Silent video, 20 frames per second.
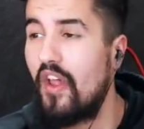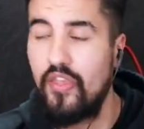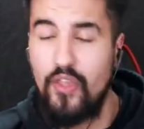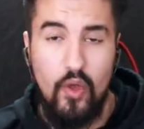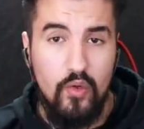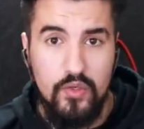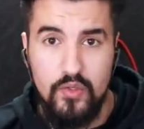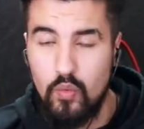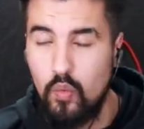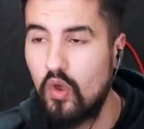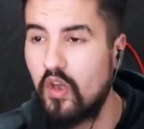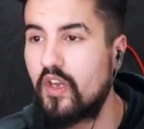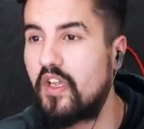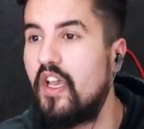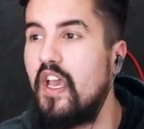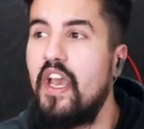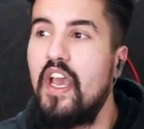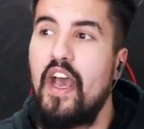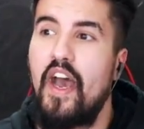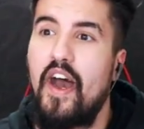Those work.
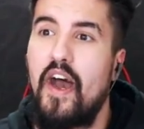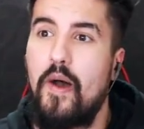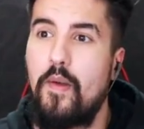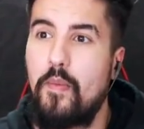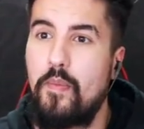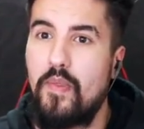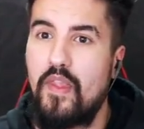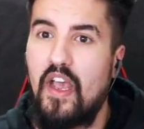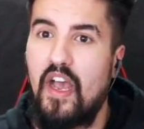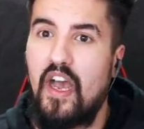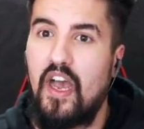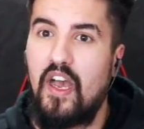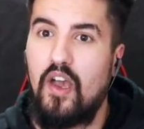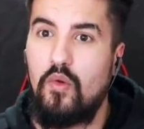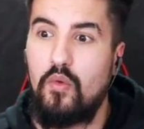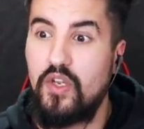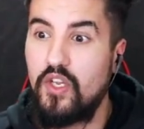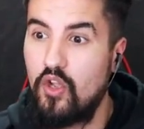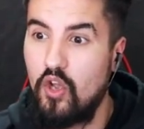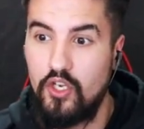
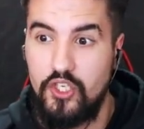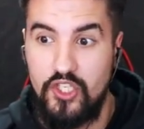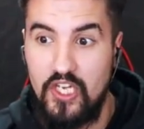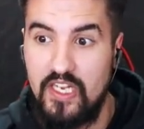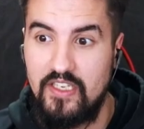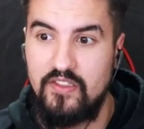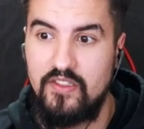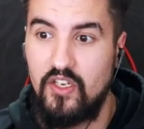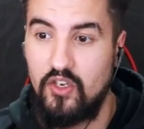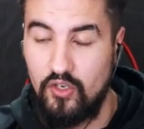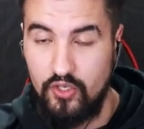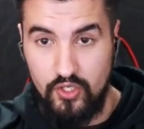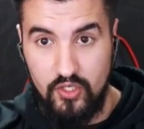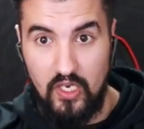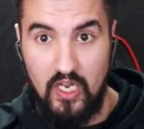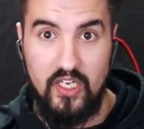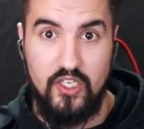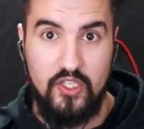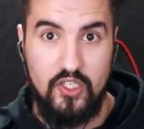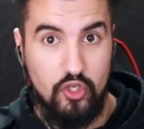What do you call it? Chests that
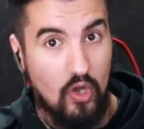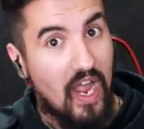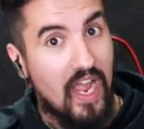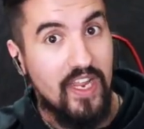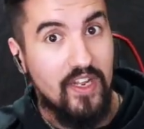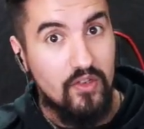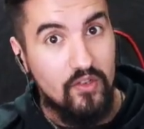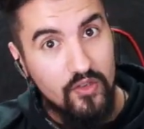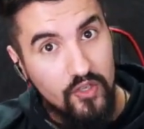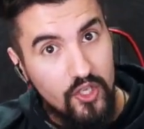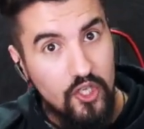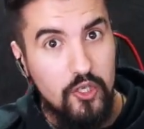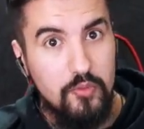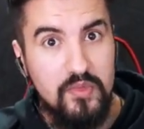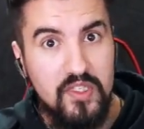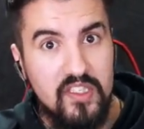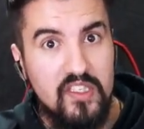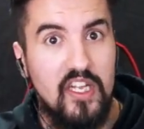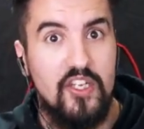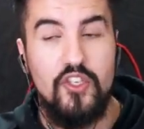are triangle
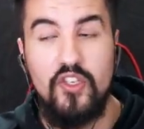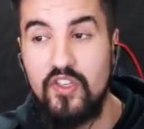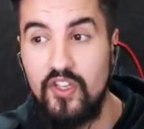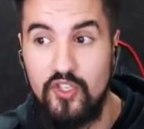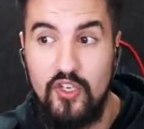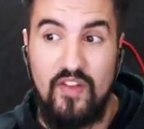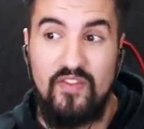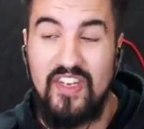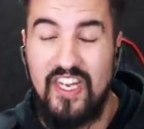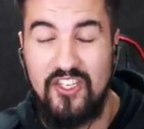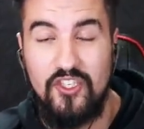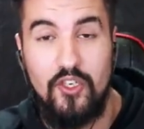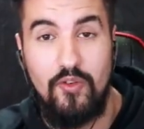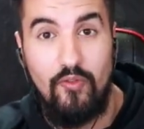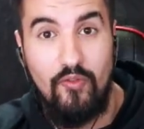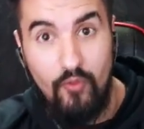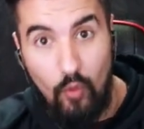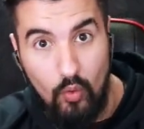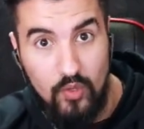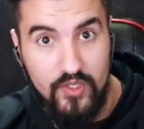cubes essentially that you have to actually
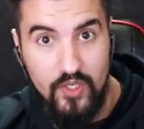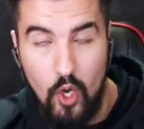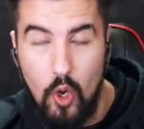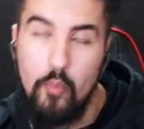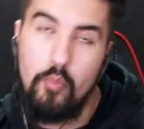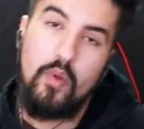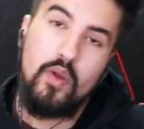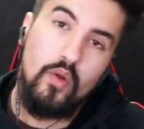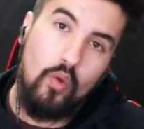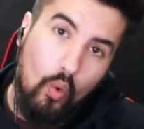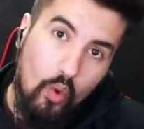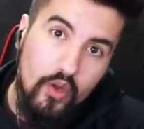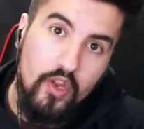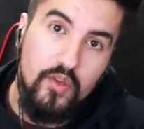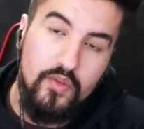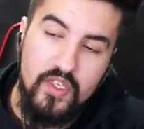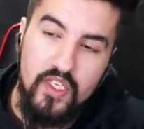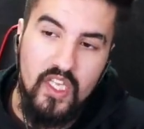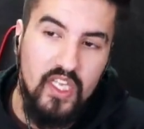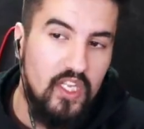force open or
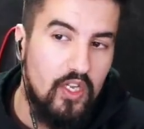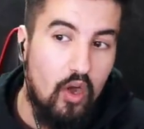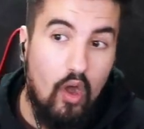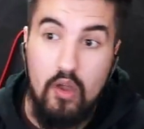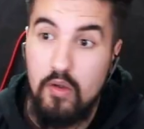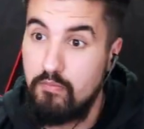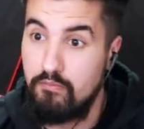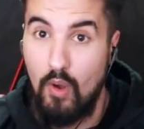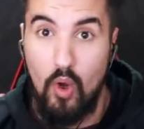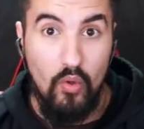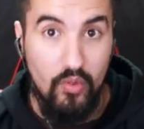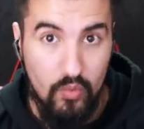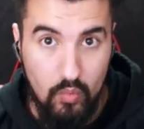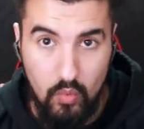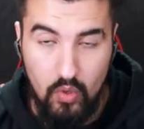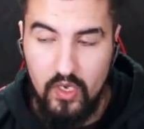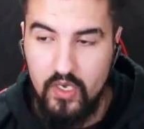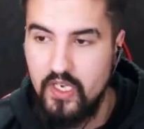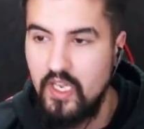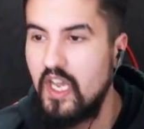use a key card. Both
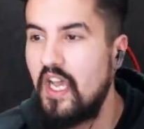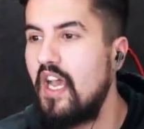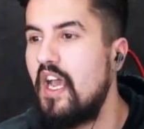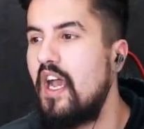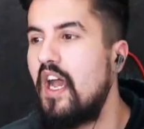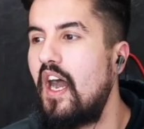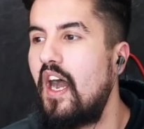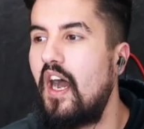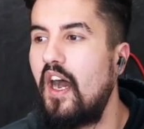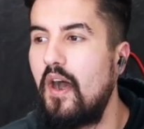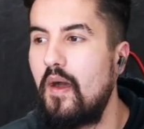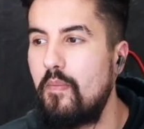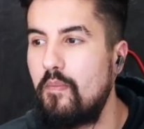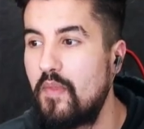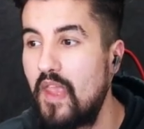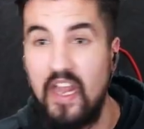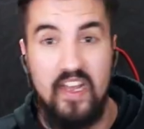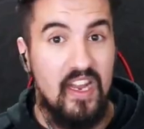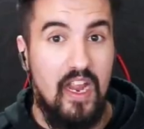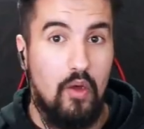work.
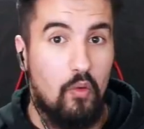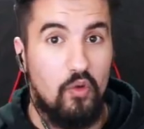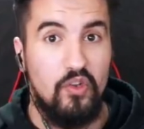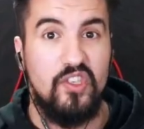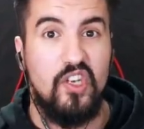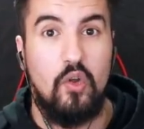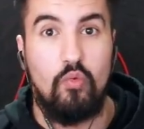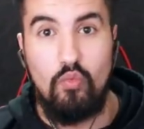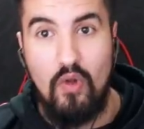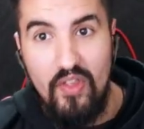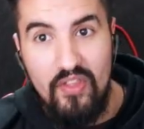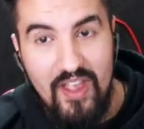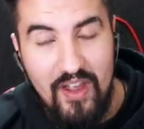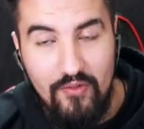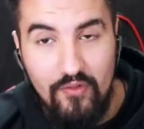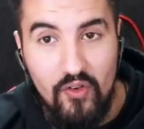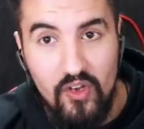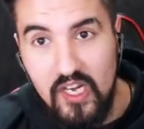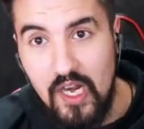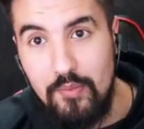And yeah, we're just gonna run
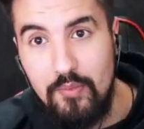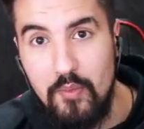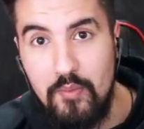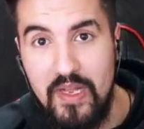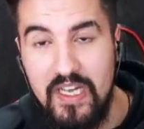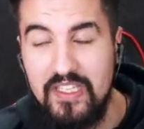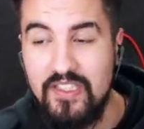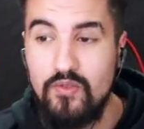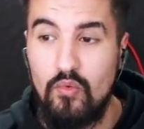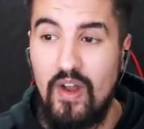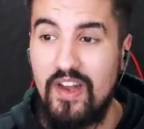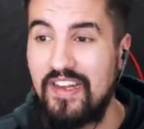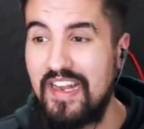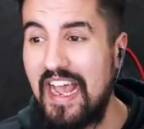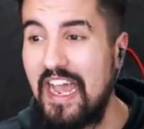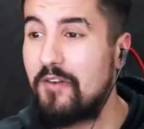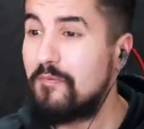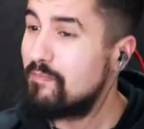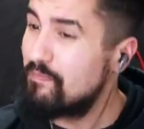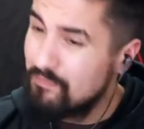that for a couple minutes right
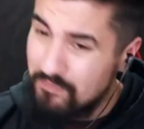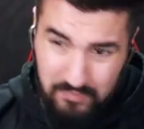now.